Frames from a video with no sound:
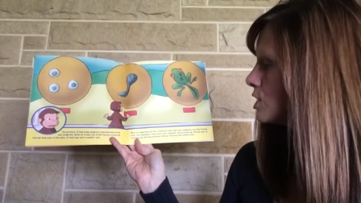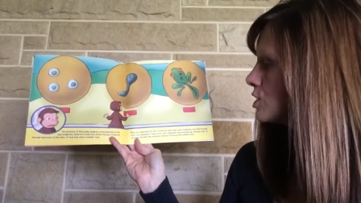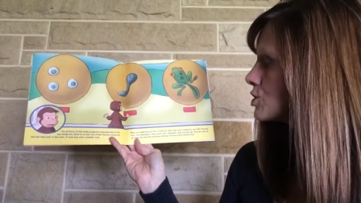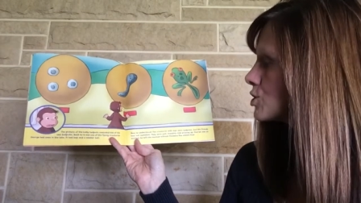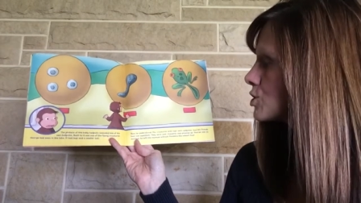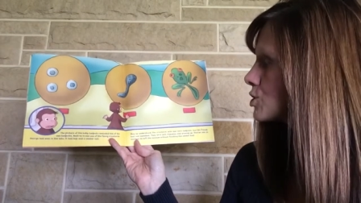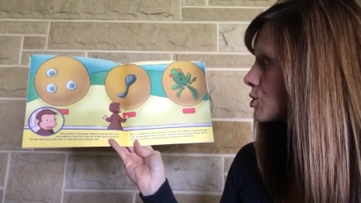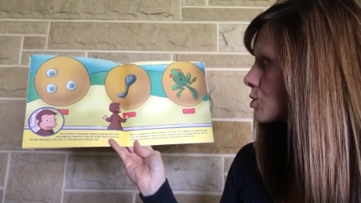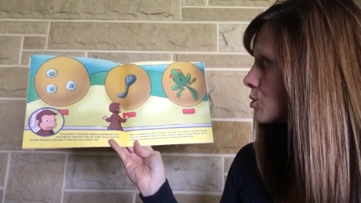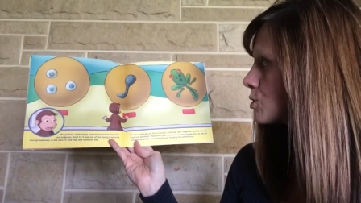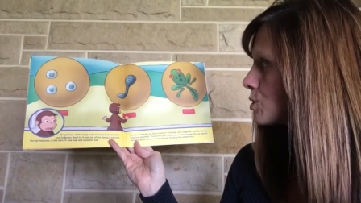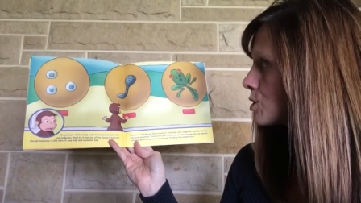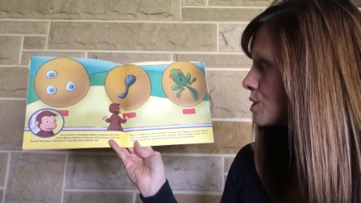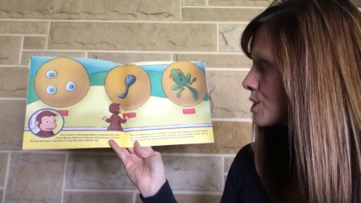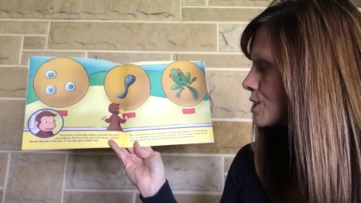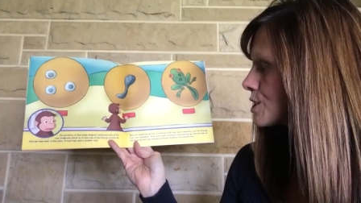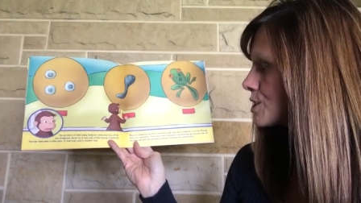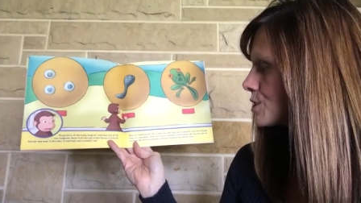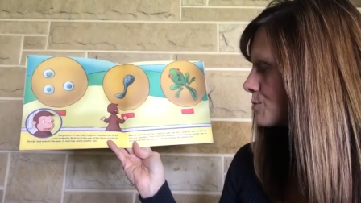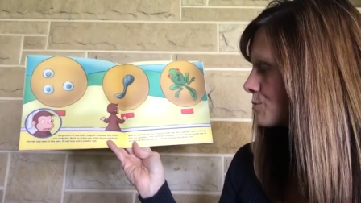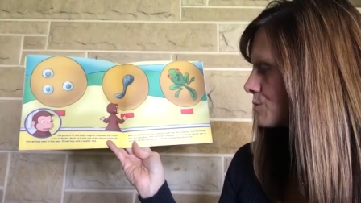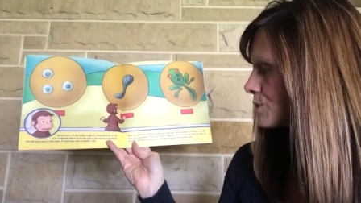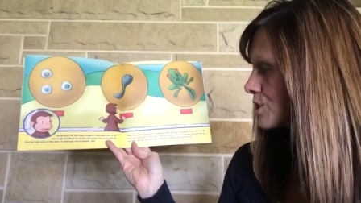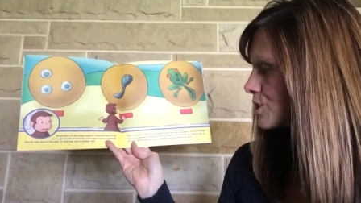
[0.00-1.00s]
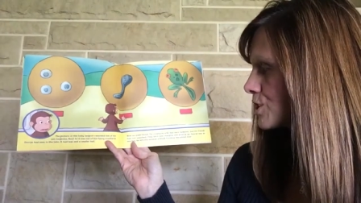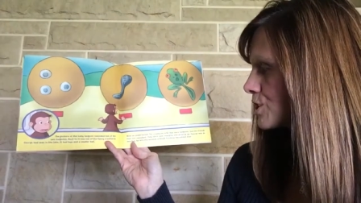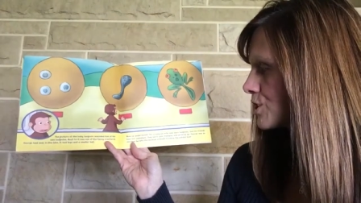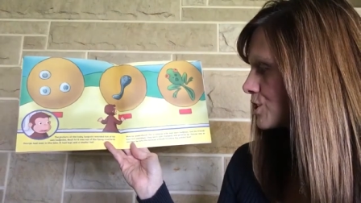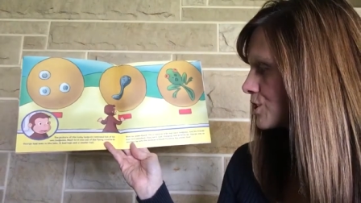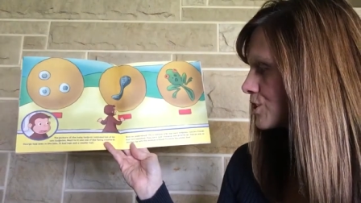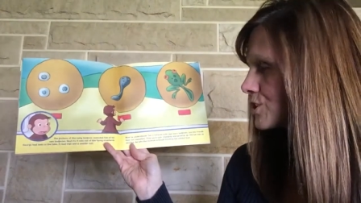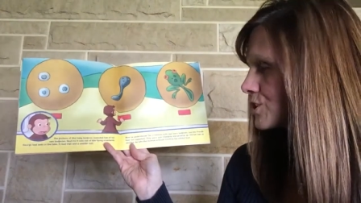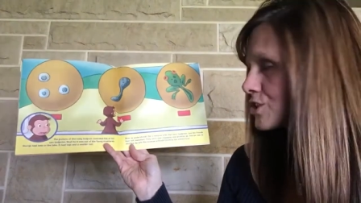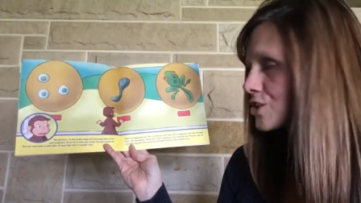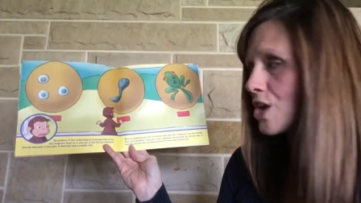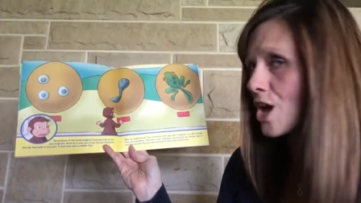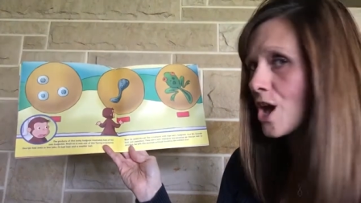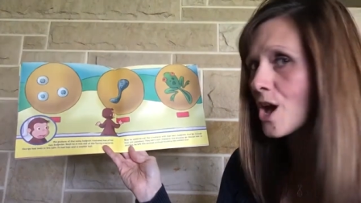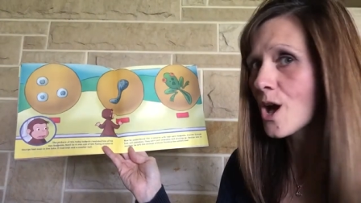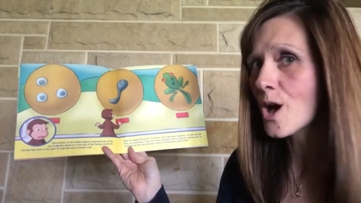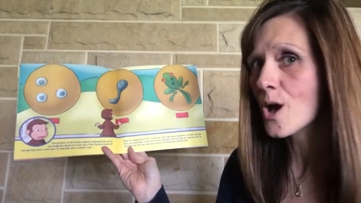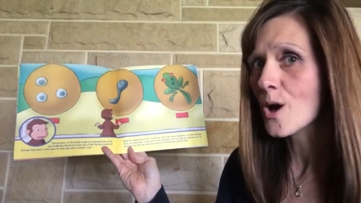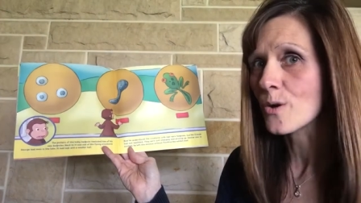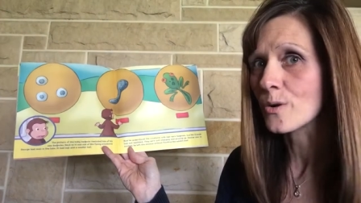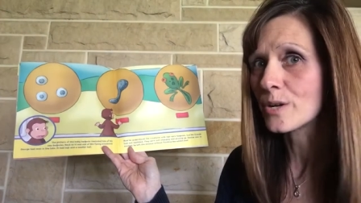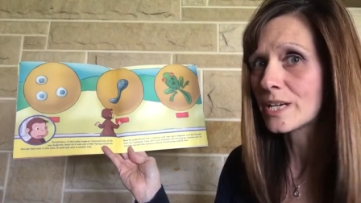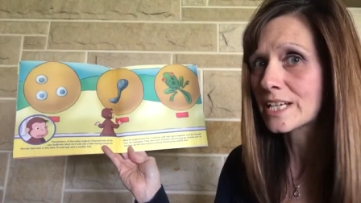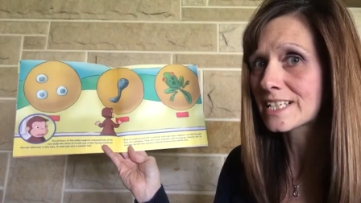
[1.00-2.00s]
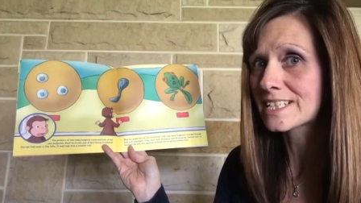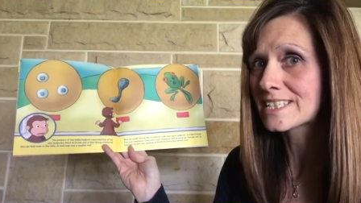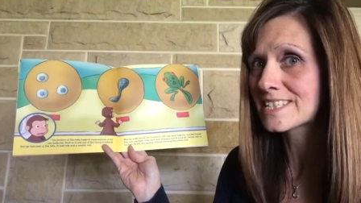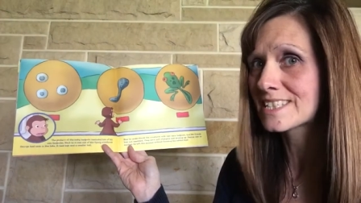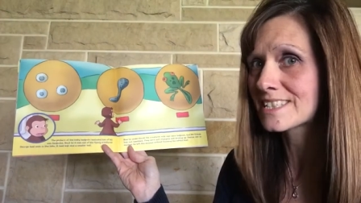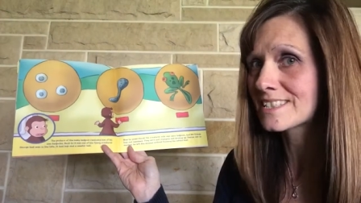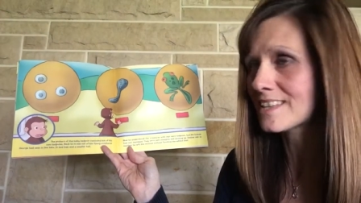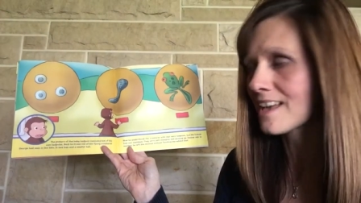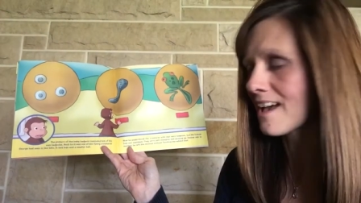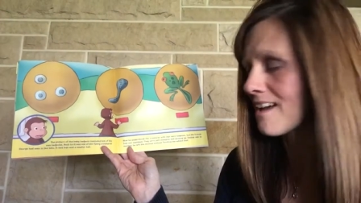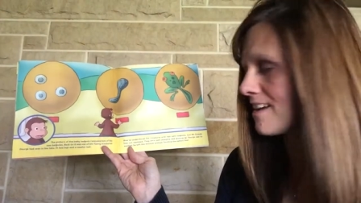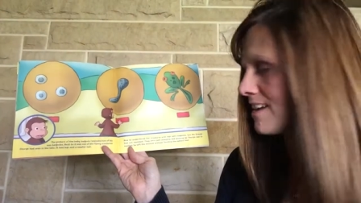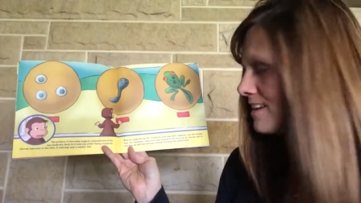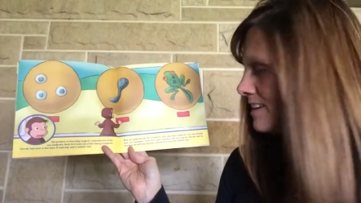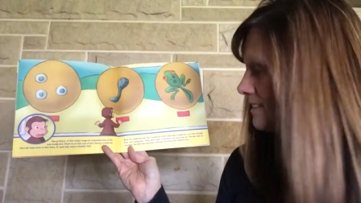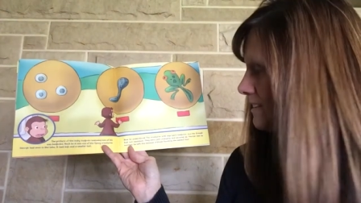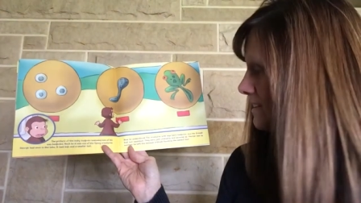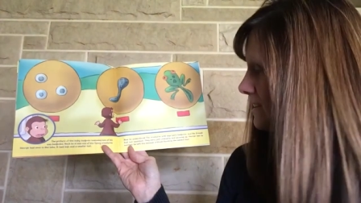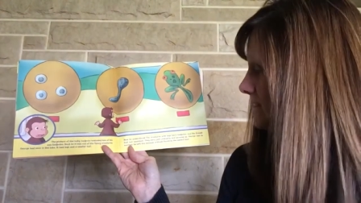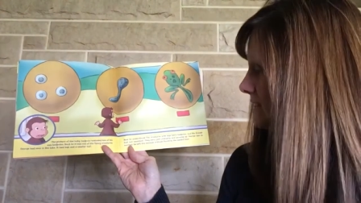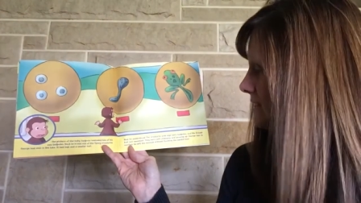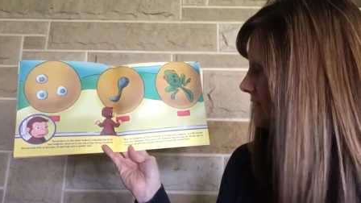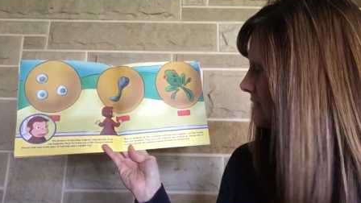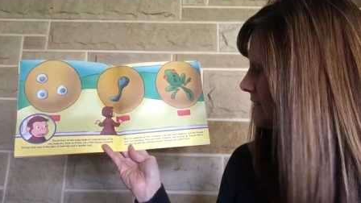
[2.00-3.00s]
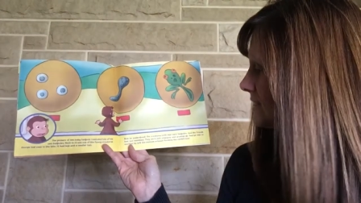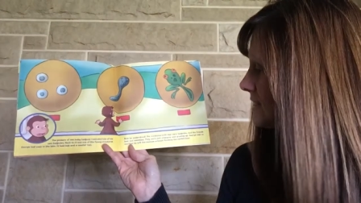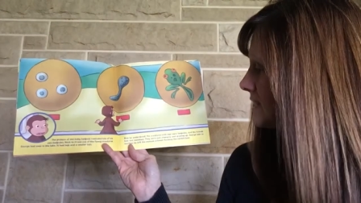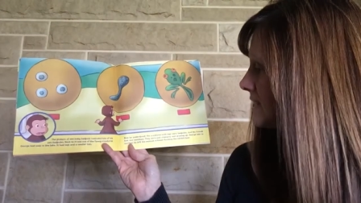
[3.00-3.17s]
George was so excited.